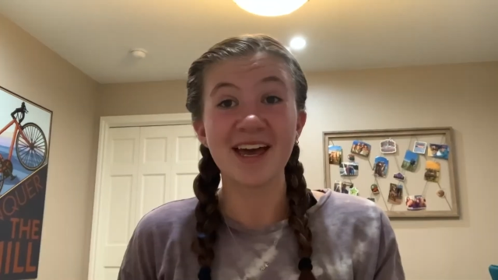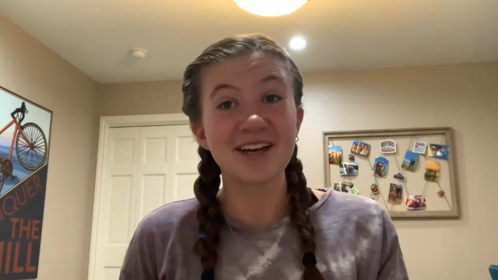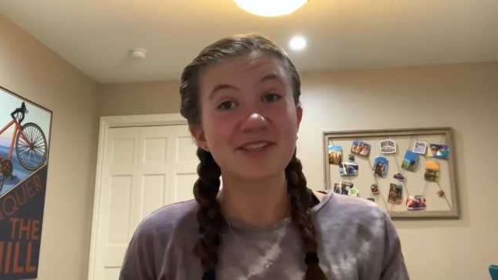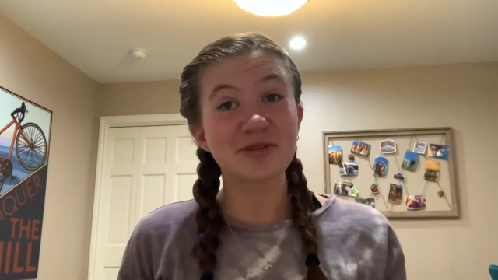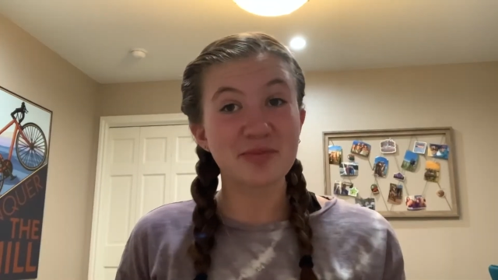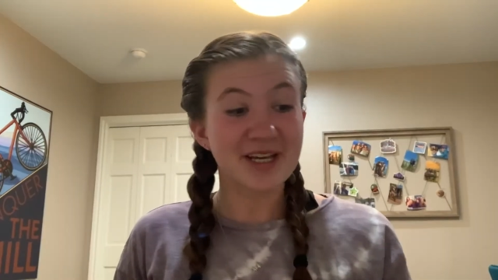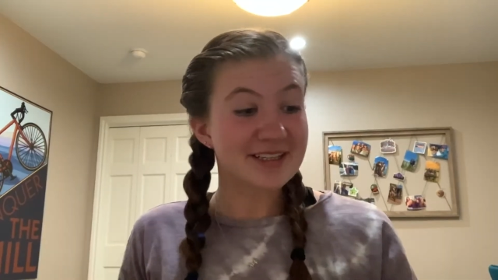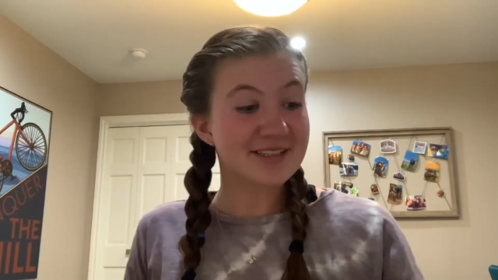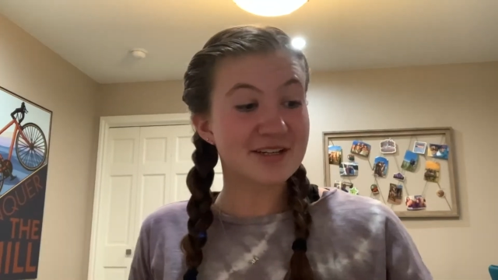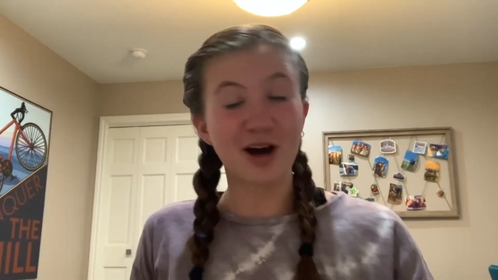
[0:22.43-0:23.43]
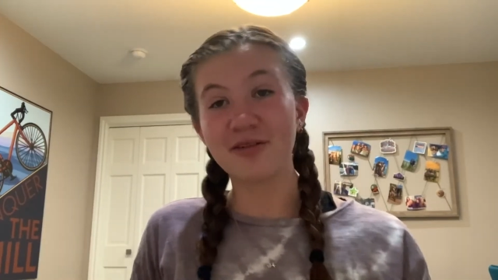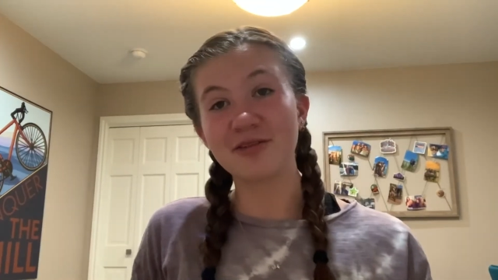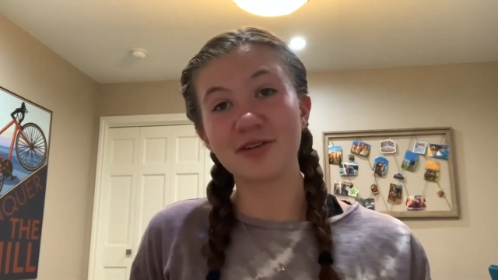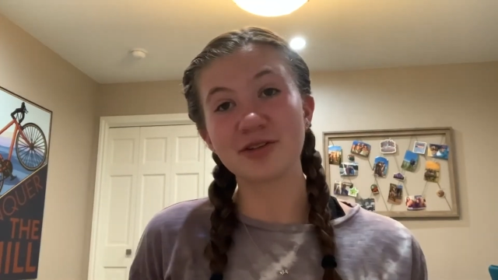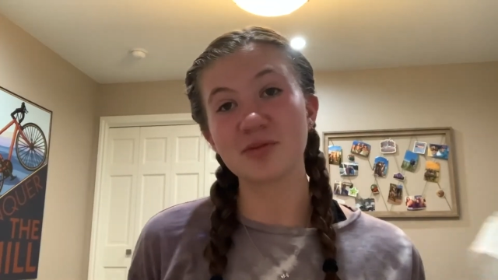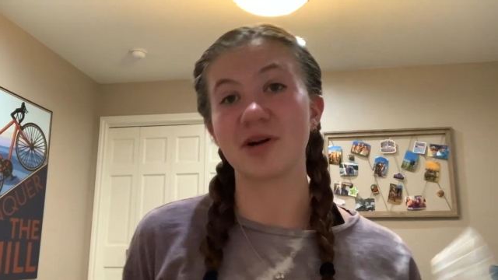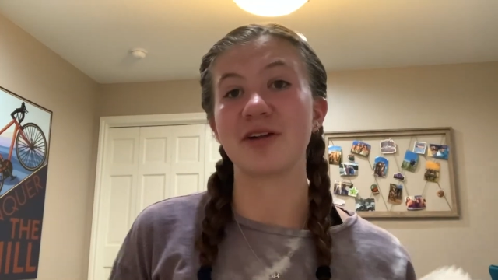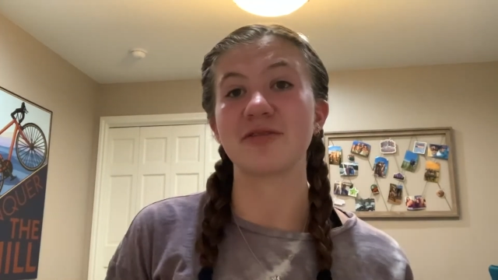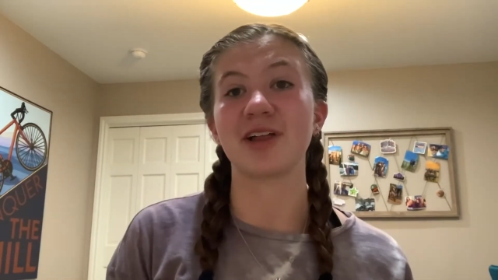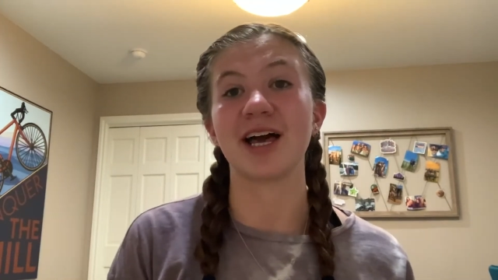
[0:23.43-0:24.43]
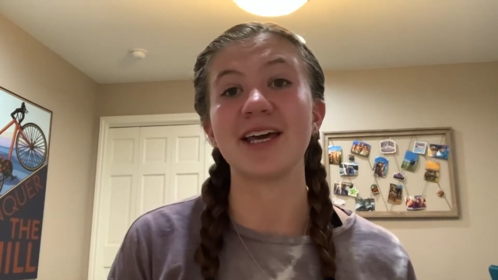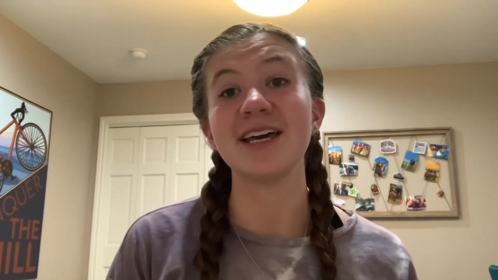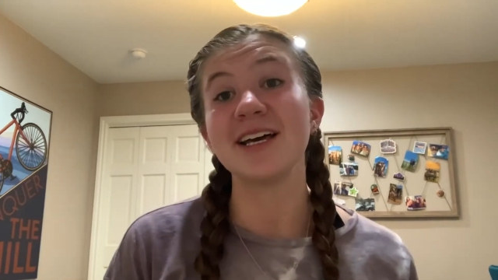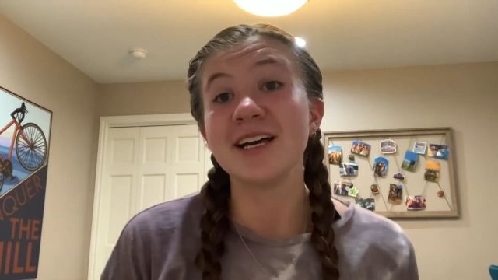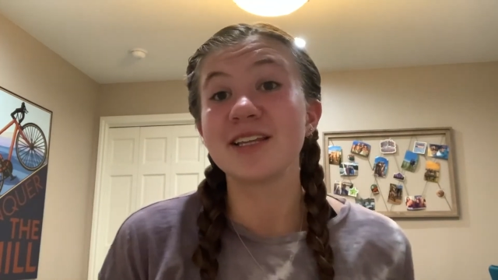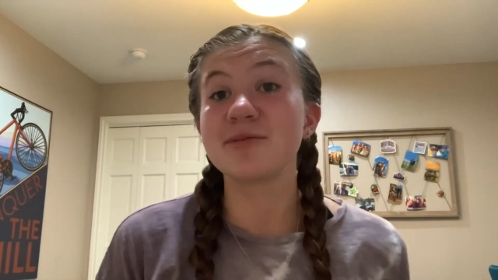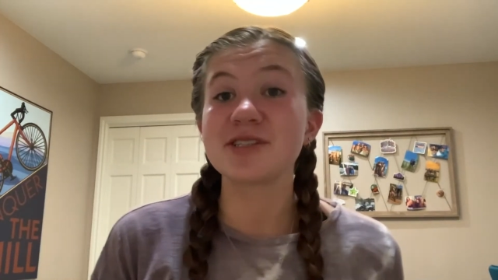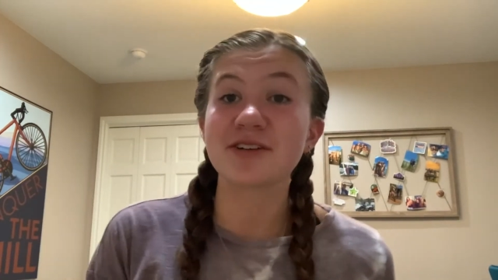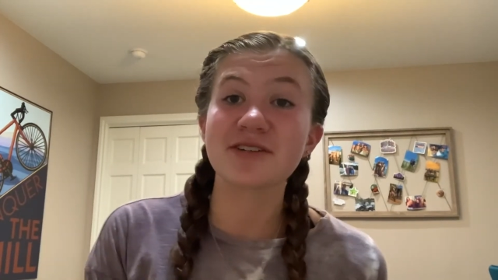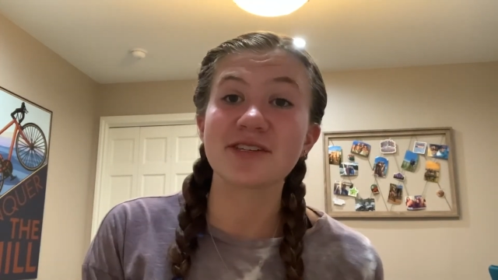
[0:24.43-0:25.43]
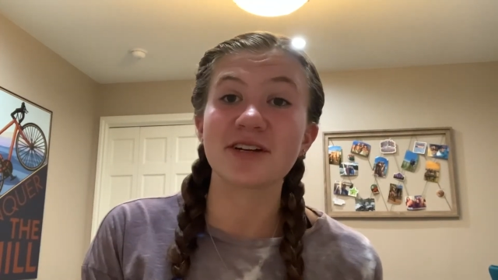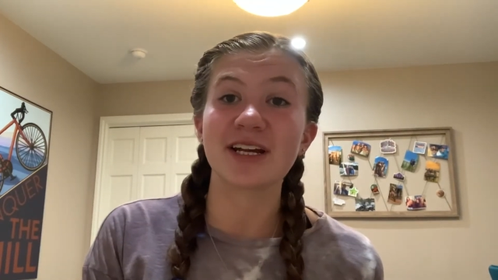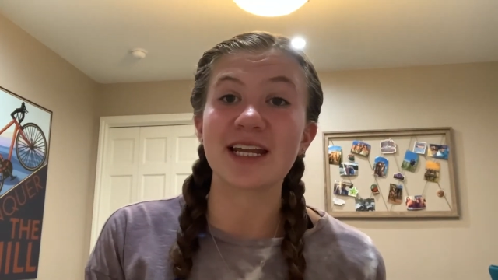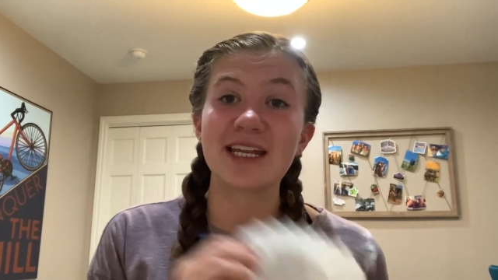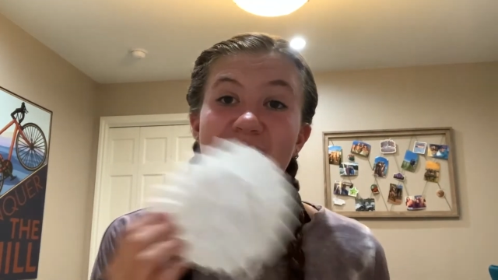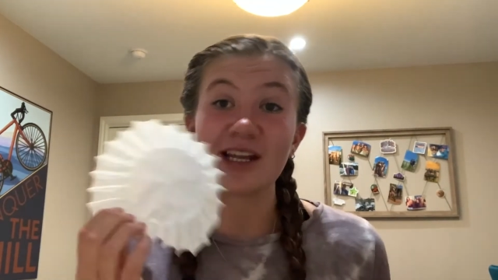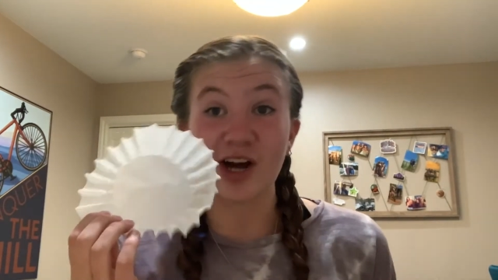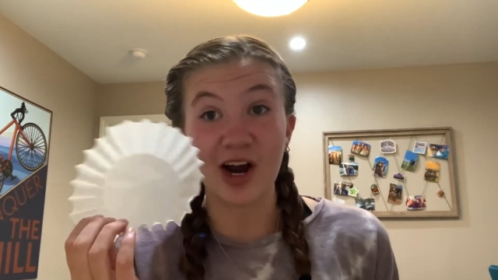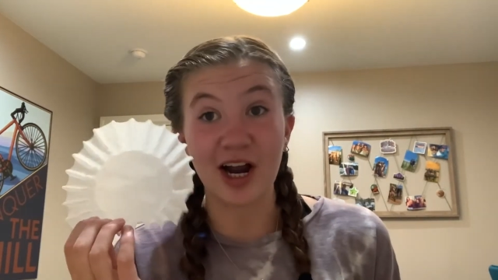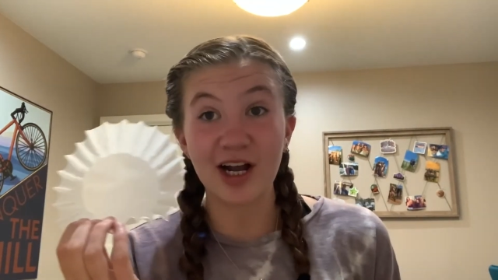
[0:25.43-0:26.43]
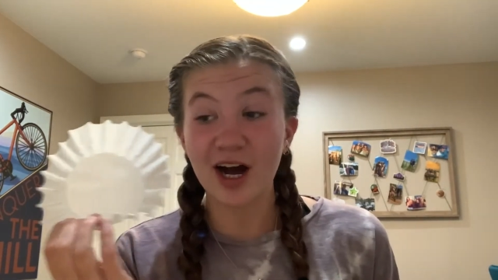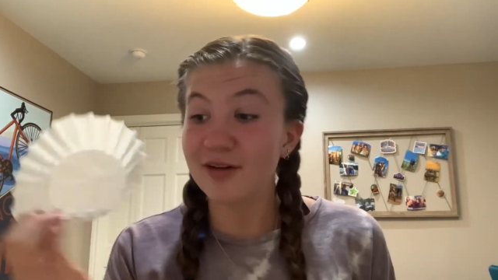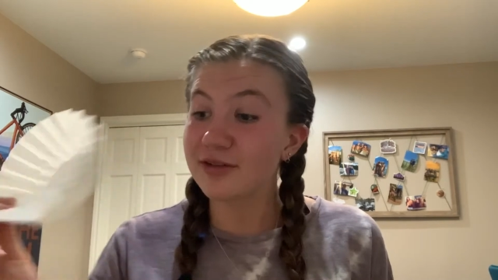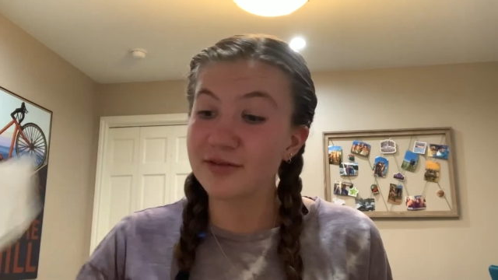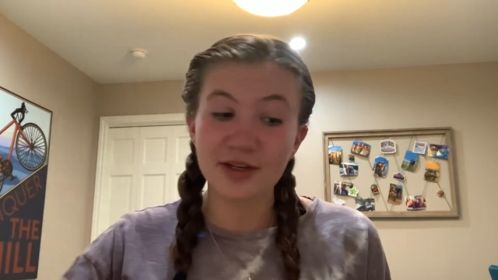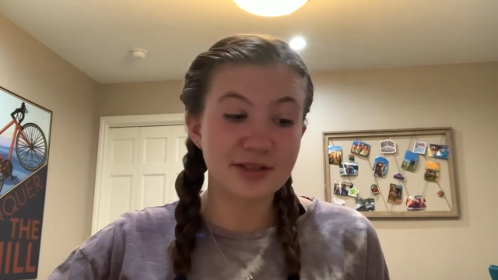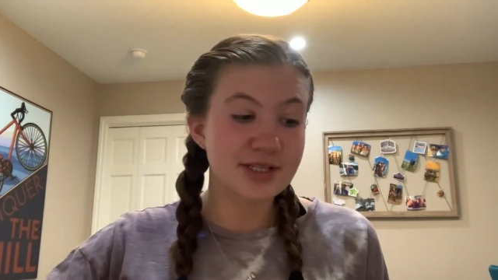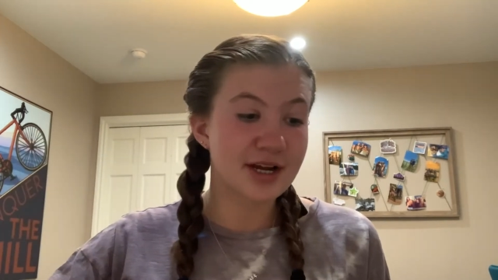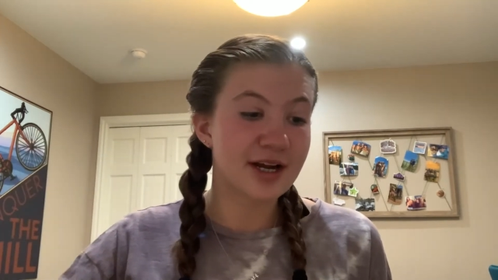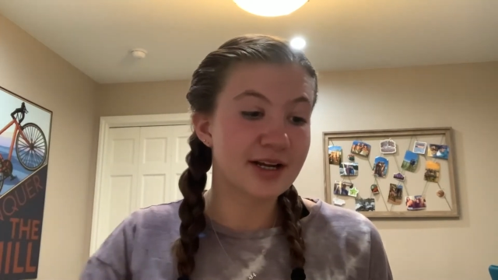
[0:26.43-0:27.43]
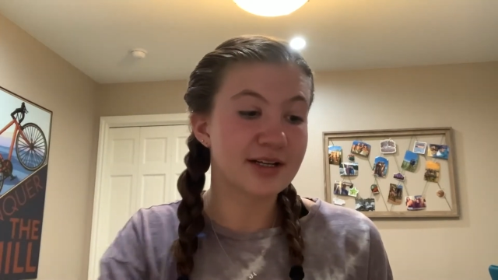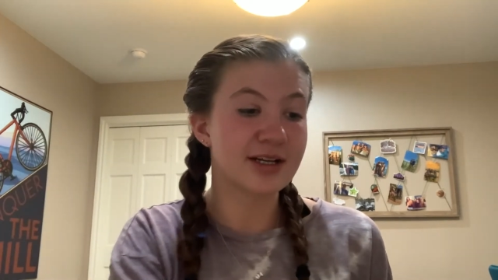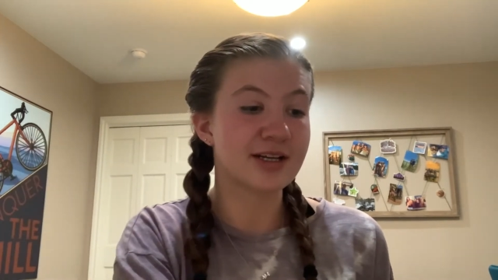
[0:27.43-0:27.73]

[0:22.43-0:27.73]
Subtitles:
So to make this coffee filter butterfly, the materials that you're going to need are a coffee filter,